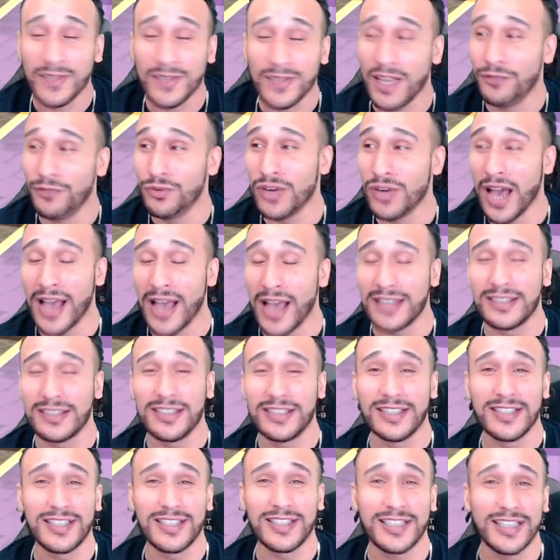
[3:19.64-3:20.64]
If you guys
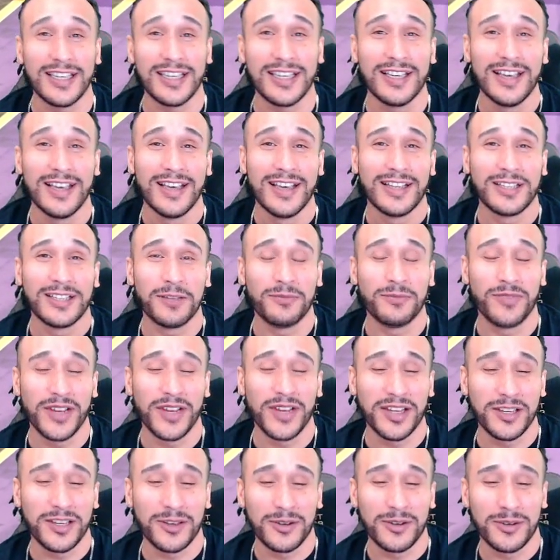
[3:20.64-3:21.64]
didn't see the
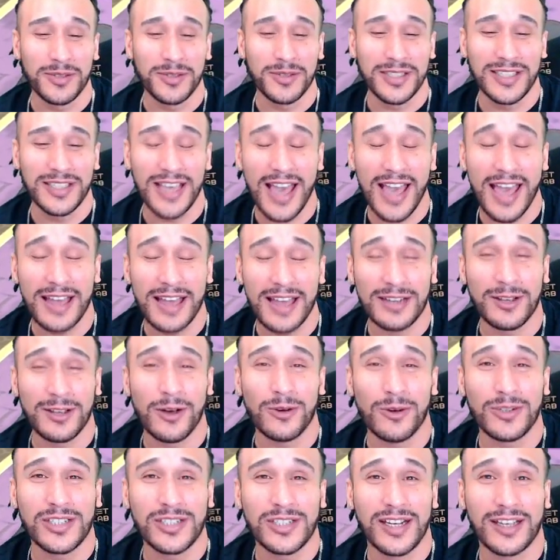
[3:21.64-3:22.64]
videos yet,
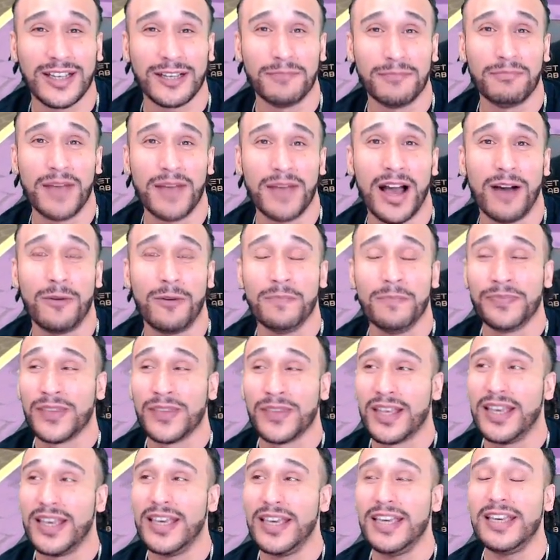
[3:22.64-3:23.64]
go check them out.
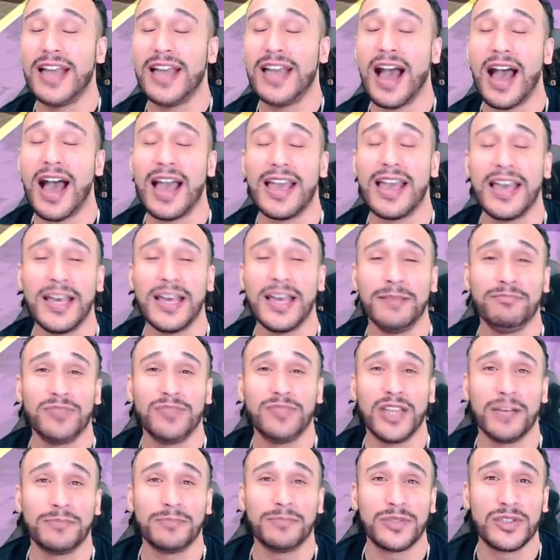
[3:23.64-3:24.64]
He got
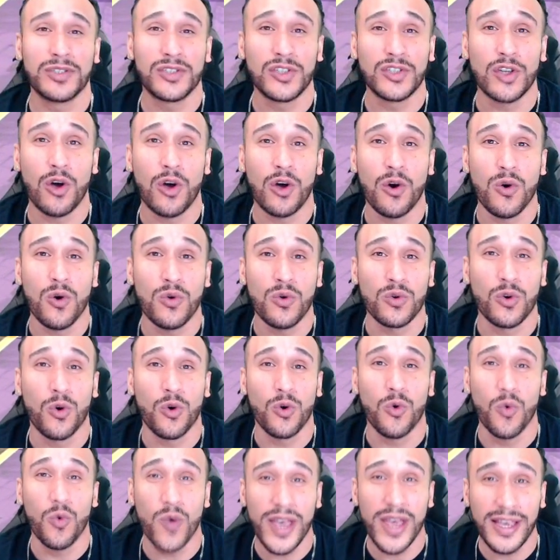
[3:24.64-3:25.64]
hemmed up so
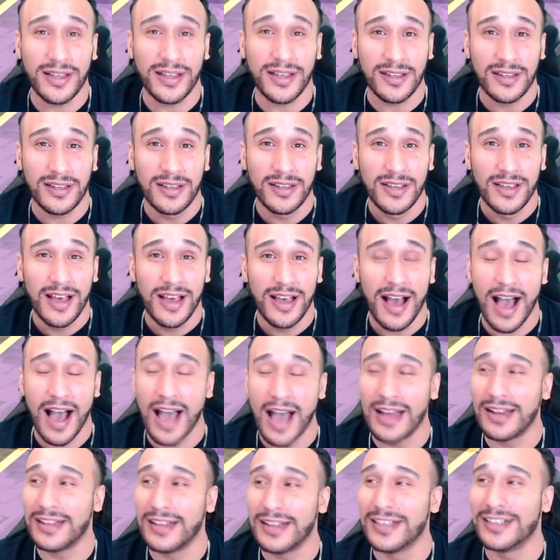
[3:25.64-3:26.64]
quick.
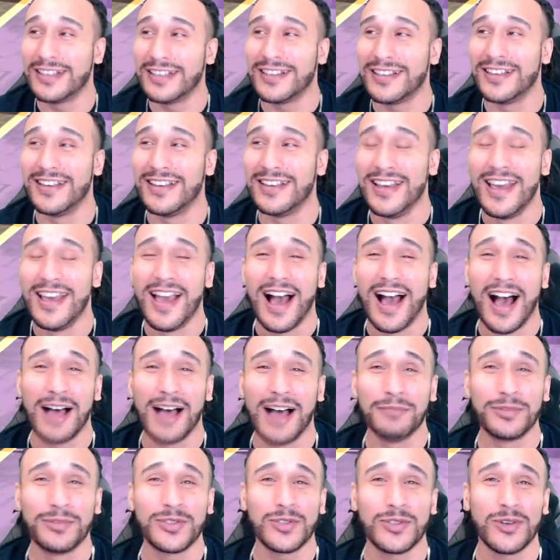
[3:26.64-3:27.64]

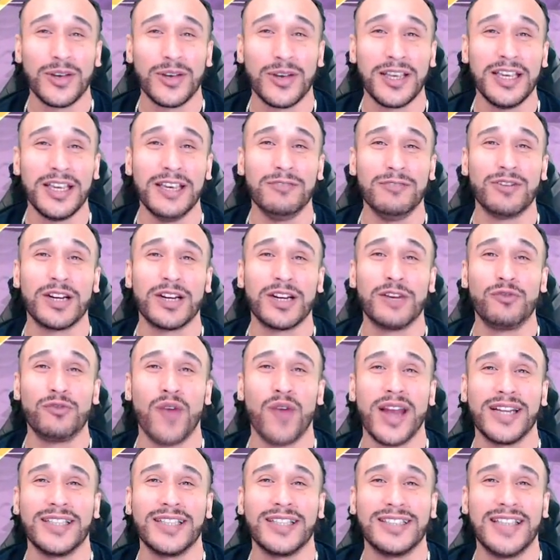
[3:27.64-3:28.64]
I'm sure he
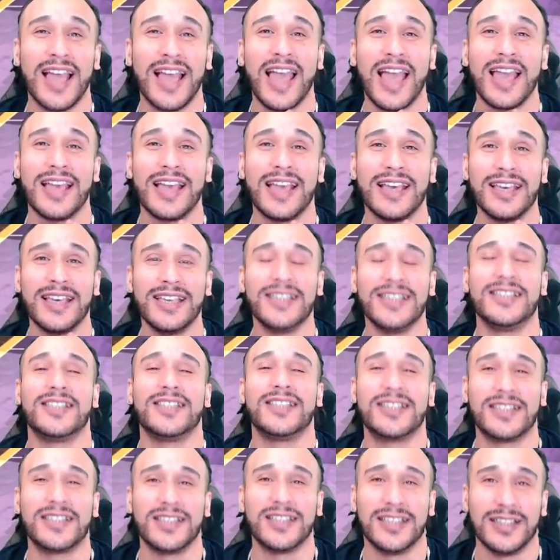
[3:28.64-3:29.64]
regretted that
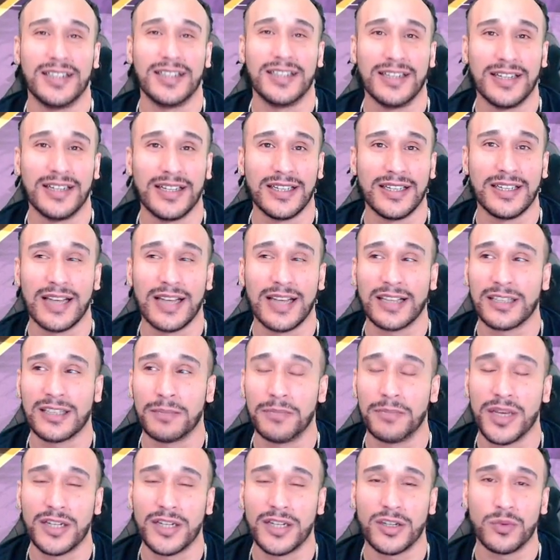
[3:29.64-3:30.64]
instantly. Not to
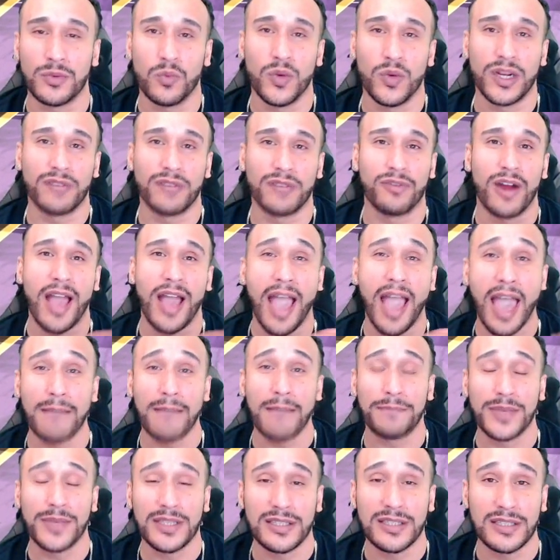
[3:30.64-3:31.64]
mention whatever
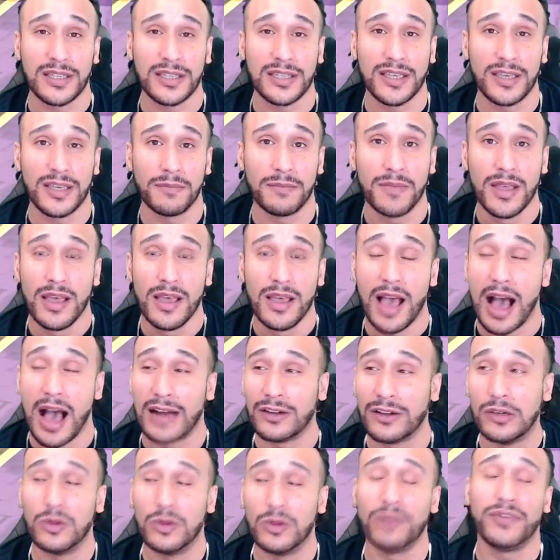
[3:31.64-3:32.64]
happens to him. I
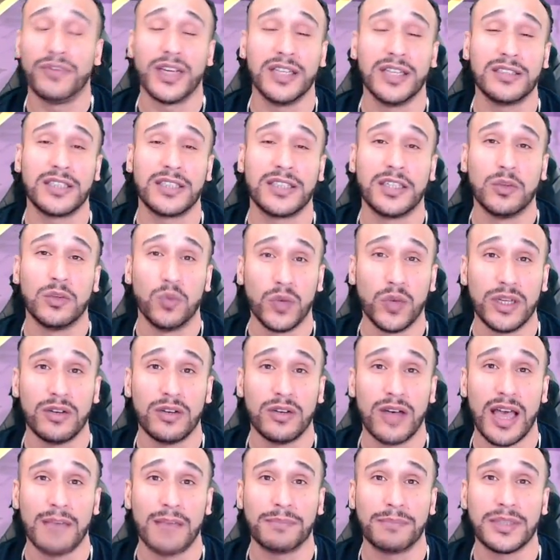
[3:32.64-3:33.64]
don't know if anything will
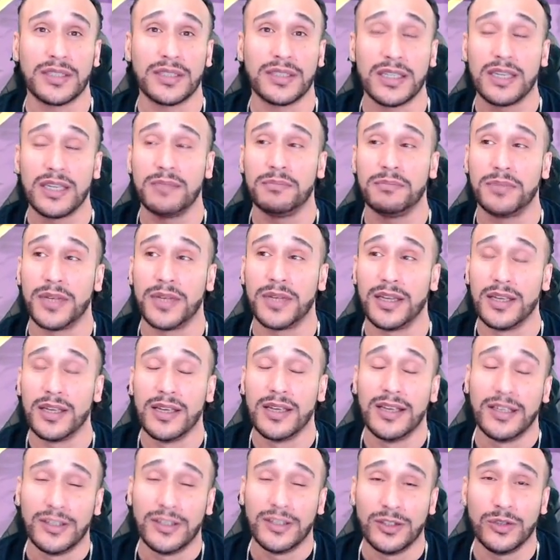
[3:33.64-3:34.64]
happen to him, but
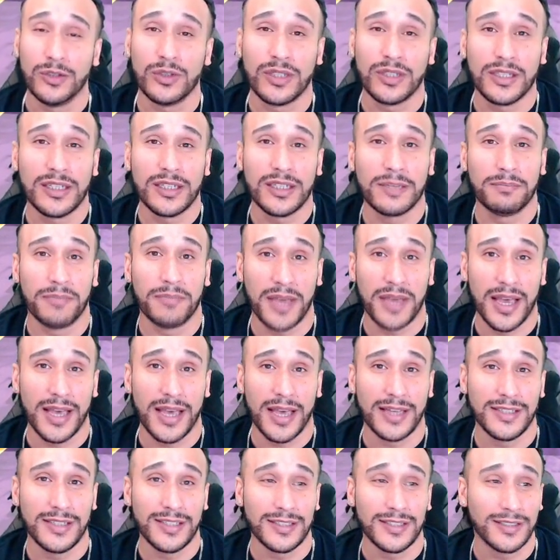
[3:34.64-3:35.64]
you could
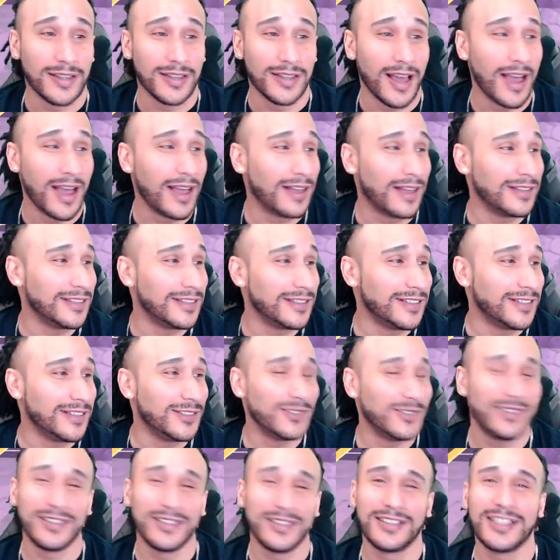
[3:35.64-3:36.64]
imagine.
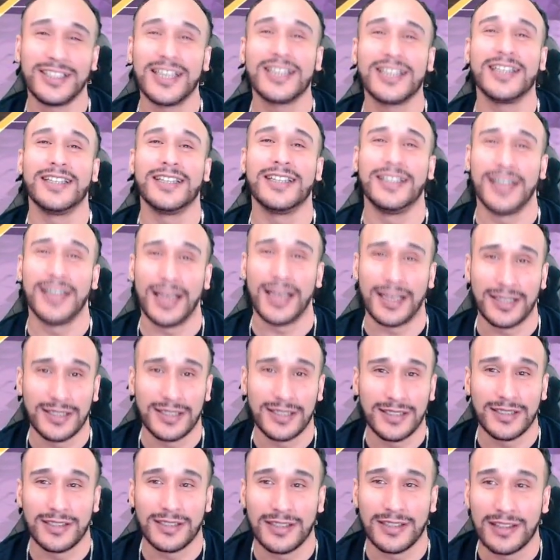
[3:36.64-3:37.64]
You take a
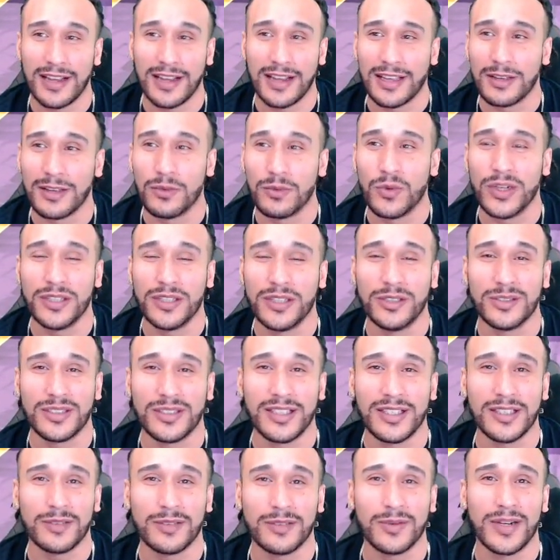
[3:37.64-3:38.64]
guess. Like, what do you
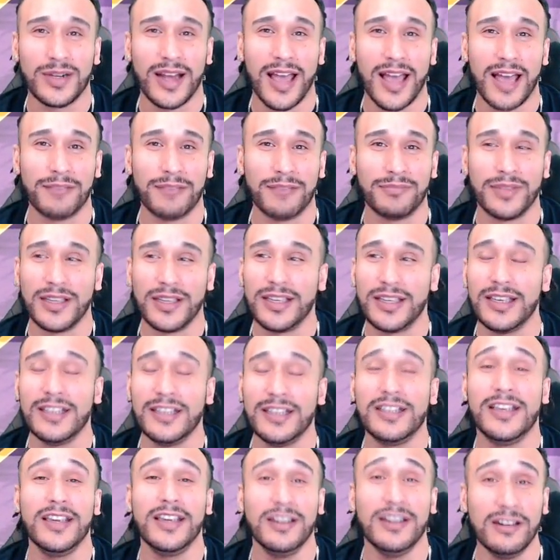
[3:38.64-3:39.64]
think would happen?
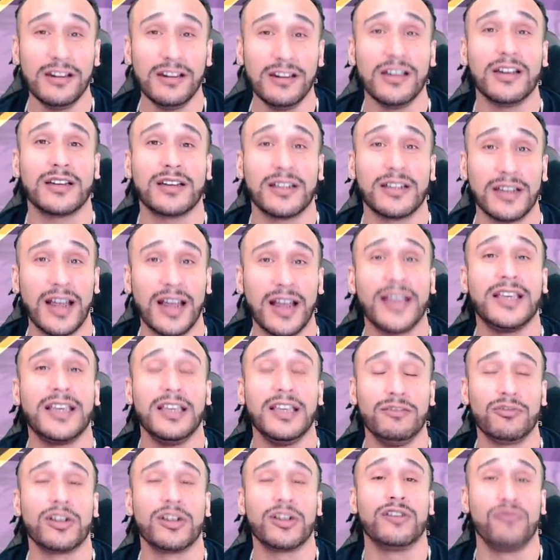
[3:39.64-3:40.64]
He looked like
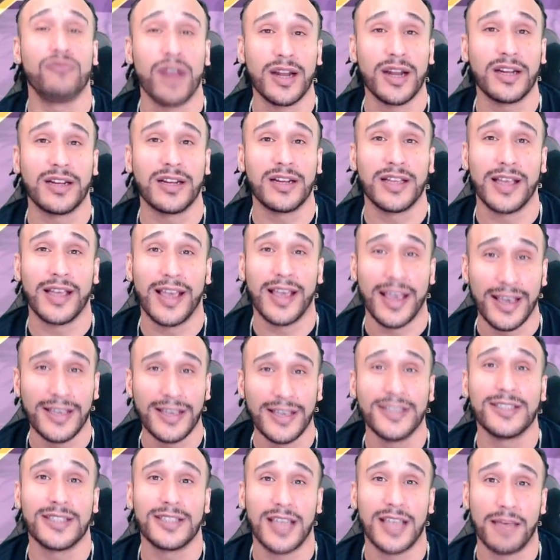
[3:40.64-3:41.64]
he regretted it
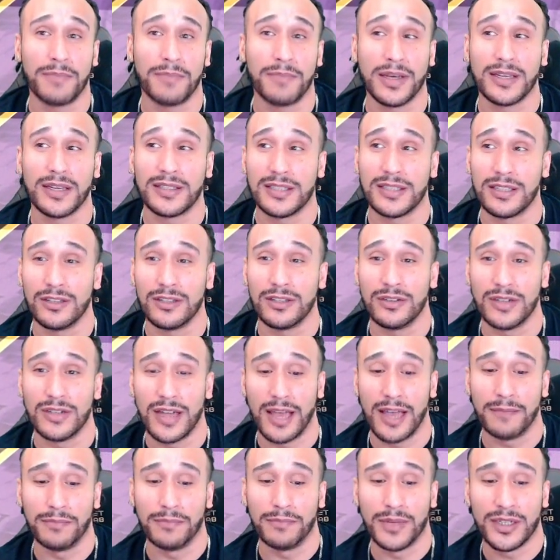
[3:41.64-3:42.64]
ASAP. I could tell you
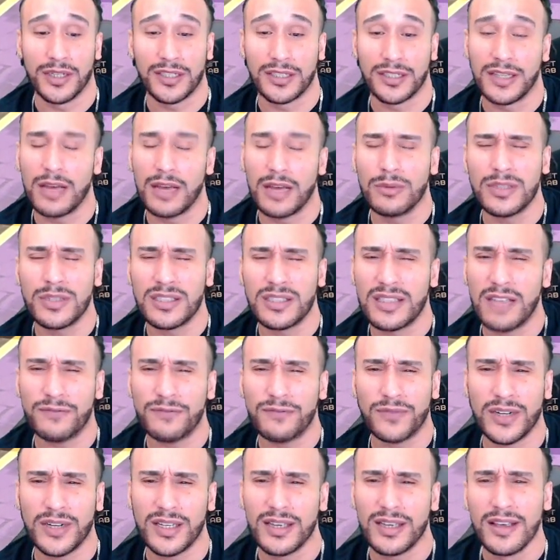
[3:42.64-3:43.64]
that much. And that was
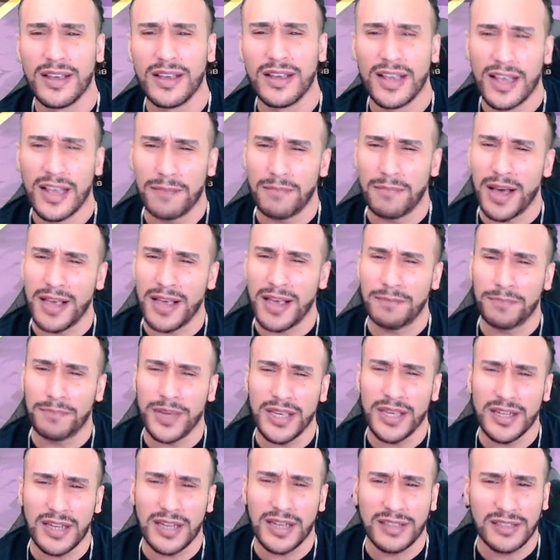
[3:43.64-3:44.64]
definitely, in my
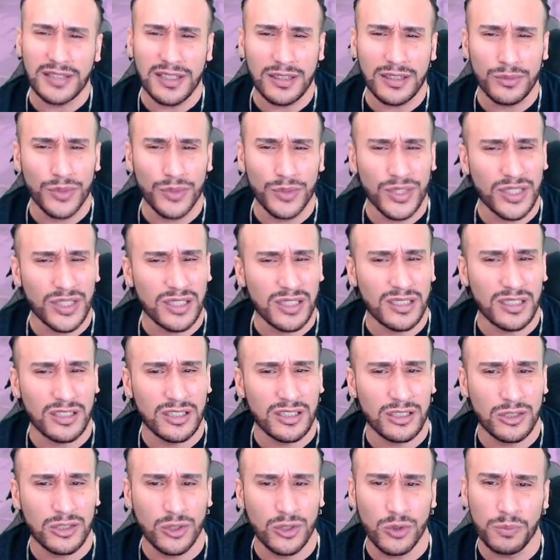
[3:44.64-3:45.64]
opinion, I think it was just a
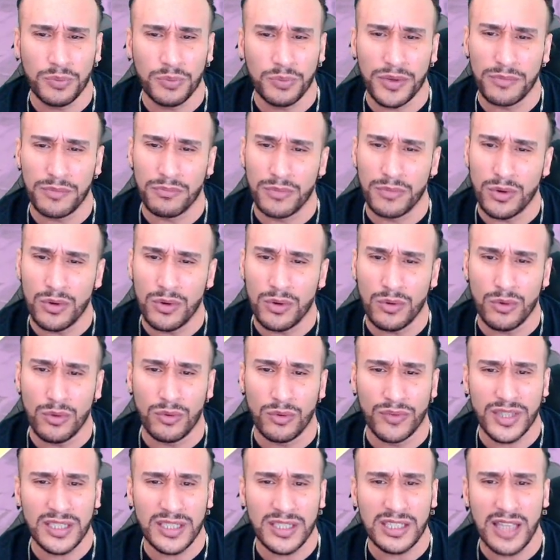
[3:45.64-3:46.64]
stupid
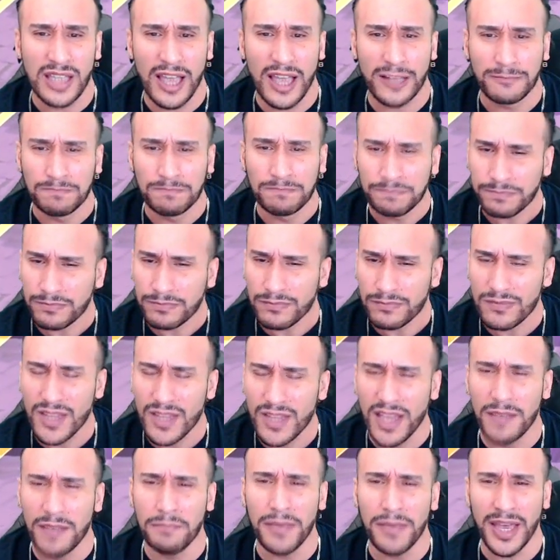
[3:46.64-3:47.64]
move. It's like,
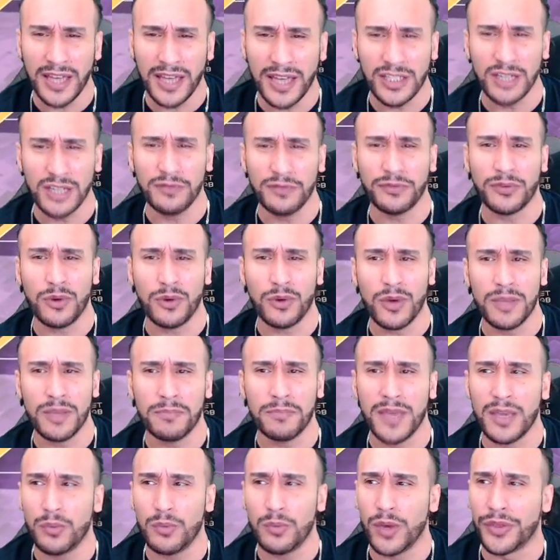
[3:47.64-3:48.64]
imagine Floyd
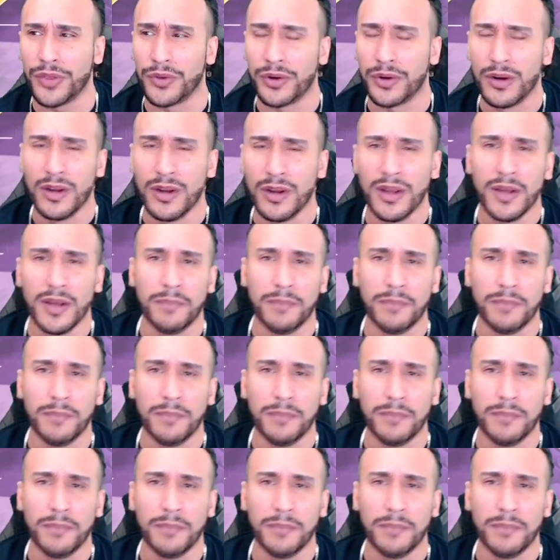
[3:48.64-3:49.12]
Mayweather